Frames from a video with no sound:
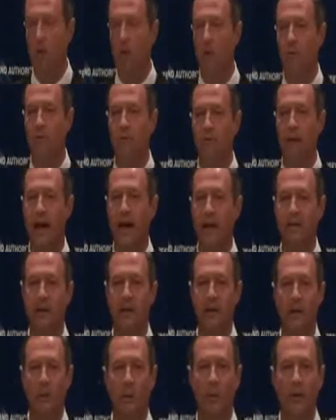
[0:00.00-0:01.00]
or in
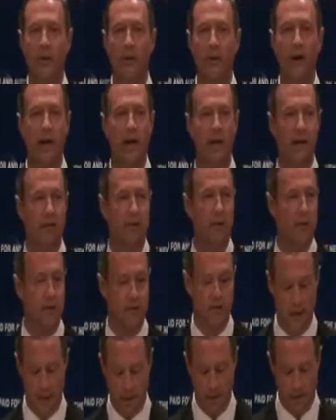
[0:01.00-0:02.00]
fact, whether any of our
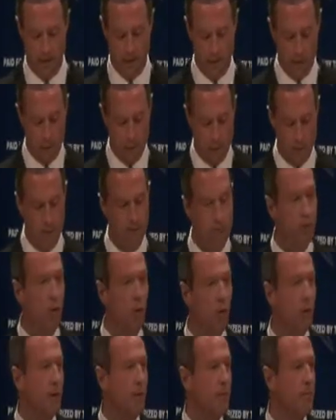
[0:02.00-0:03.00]
states are moving
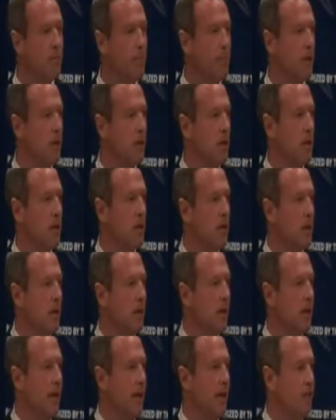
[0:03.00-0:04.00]
forward?
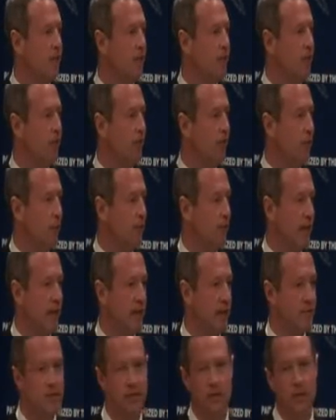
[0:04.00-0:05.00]
Let me ask for a show of
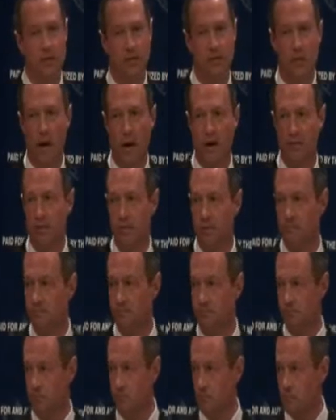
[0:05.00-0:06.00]
hands on this question.
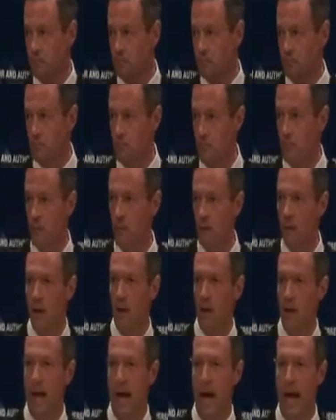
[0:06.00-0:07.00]

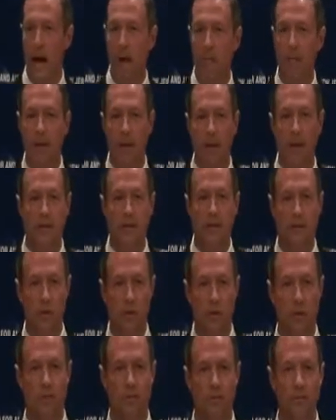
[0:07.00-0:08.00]
How many of
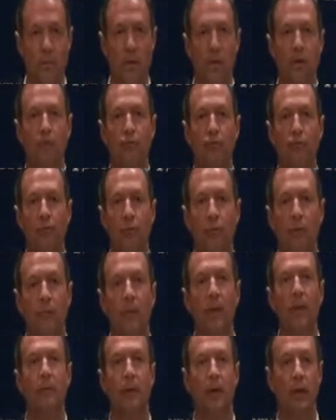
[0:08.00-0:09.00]
you
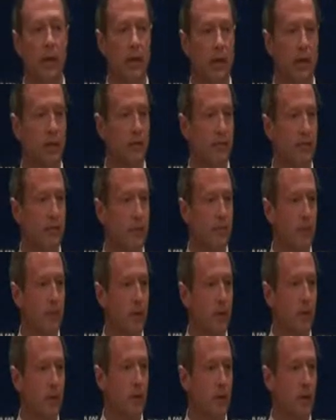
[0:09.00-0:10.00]
firmly believe
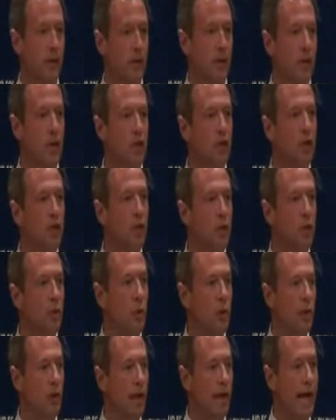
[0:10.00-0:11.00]
that you
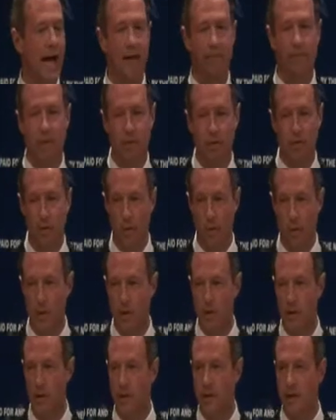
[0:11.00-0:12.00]
have
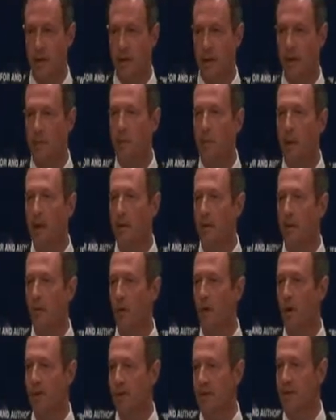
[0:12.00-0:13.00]
enjoyed a better
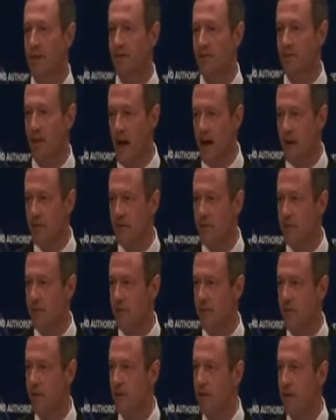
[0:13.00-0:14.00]
quality of life
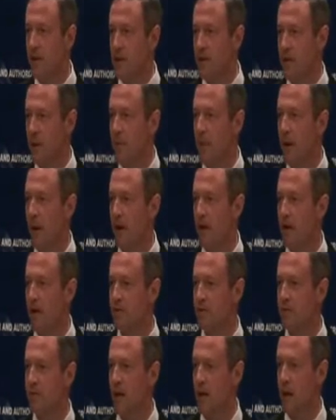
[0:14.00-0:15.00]
than your
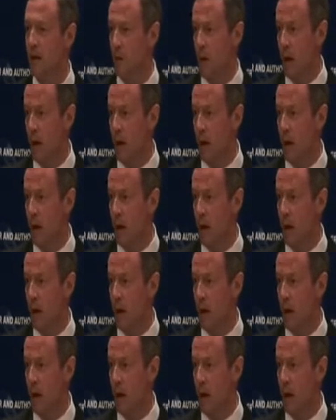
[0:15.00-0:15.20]
parents and